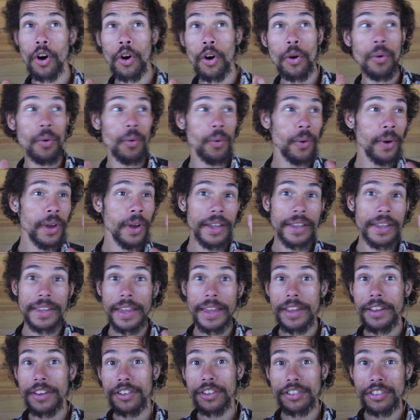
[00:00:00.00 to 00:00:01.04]
Oh,
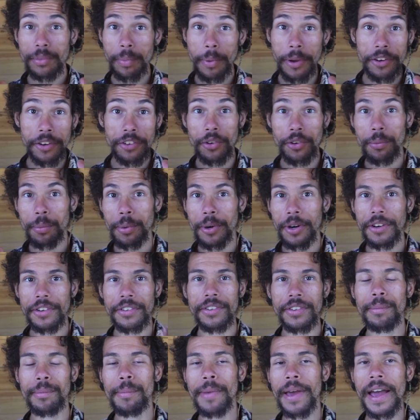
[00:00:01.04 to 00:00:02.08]
get your special
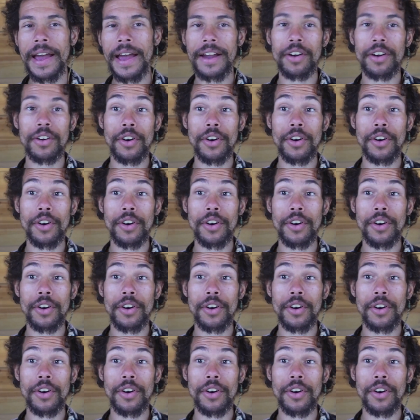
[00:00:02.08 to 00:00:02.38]
person back,